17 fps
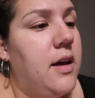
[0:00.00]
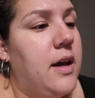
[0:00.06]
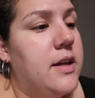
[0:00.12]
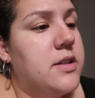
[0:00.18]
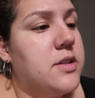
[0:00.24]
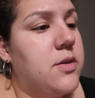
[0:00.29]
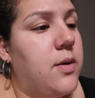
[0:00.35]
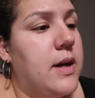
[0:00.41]

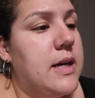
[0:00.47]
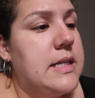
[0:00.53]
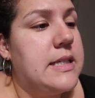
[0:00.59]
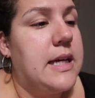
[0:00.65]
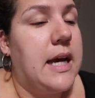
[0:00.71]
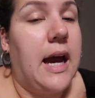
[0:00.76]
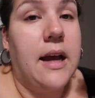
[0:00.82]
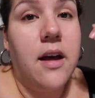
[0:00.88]
It's
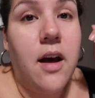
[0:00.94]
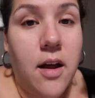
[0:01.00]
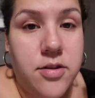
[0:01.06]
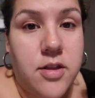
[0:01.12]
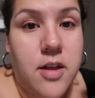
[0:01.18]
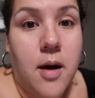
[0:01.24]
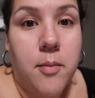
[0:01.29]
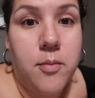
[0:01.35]
crazy. I
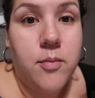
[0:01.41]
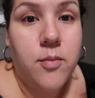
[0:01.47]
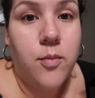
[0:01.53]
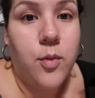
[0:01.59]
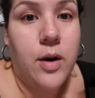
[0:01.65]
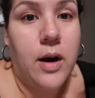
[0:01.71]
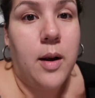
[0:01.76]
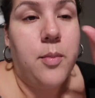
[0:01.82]
cut them
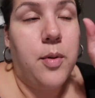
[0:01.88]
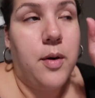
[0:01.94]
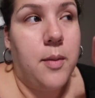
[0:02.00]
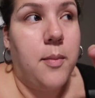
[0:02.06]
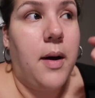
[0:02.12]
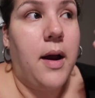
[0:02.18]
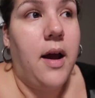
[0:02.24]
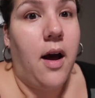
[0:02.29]
when I
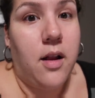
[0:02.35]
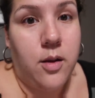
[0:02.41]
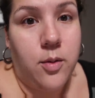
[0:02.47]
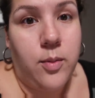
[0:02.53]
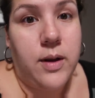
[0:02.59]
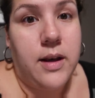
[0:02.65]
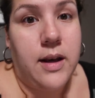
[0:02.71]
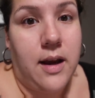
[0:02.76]
put my
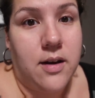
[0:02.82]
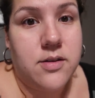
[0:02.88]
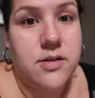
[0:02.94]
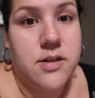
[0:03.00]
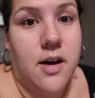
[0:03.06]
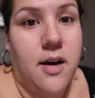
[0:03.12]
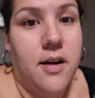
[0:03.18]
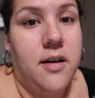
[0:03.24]
Halloween
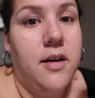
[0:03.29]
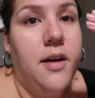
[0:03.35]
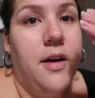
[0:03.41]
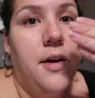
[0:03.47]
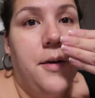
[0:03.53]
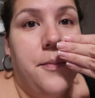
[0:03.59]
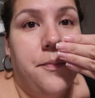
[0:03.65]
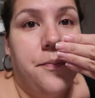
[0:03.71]
nails on,
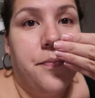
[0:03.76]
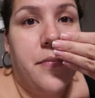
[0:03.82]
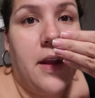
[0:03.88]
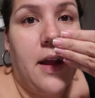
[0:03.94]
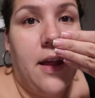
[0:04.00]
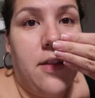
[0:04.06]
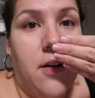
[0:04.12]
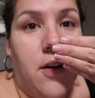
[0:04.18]

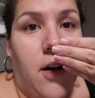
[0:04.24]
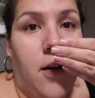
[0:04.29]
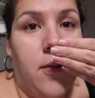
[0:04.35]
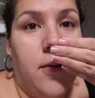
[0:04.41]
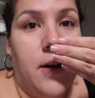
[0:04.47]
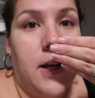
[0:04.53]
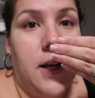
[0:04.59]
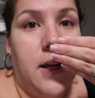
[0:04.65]
and they're
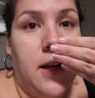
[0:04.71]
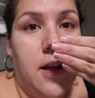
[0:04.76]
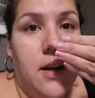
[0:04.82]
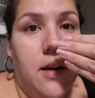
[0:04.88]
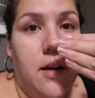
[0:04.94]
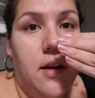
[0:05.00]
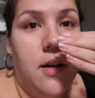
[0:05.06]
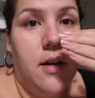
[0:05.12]
already
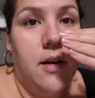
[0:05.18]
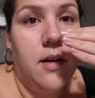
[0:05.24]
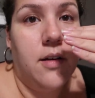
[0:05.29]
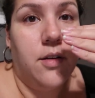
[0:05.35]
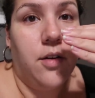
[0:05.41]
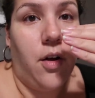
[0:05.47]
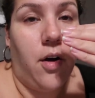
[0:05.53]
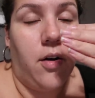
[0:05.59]

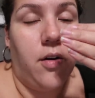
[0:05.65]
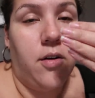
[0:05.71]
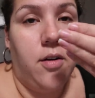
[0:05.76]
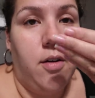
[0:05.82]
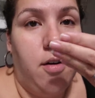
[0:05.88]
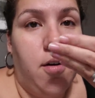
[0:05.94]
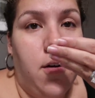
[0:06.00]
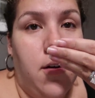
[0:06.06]

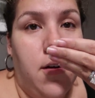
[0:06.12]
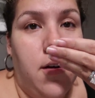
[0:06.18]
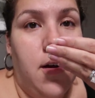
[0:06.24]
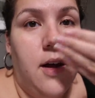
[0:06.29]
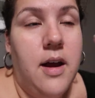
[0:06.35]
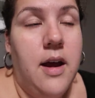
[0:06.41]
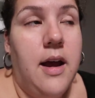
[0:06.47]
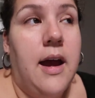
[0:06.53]
long.
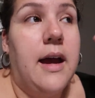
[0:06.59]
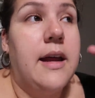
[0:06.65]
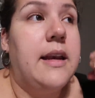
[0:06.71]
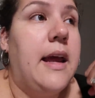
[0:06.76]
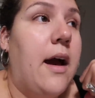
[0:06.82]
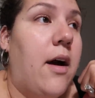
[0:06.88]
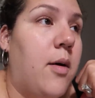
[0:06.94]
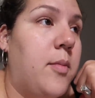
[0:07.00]

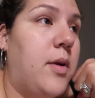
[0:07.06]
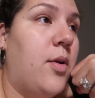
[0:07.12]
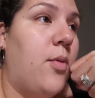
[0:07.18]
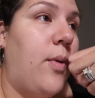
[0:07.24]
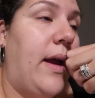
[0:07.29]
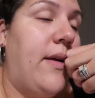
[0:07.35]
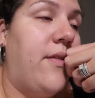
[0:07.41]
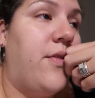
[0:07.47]
And now I'm going
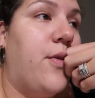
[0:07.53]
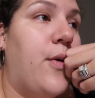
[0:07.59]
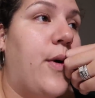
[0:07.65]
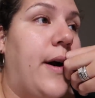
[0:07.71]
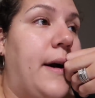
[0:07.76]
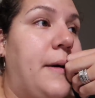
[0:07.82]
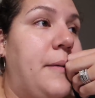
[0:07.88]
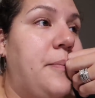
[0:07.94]
to wait
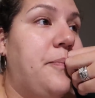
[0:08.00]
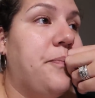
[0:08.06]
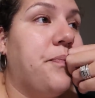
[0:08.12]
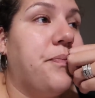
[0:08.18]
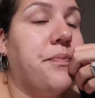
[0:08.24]
for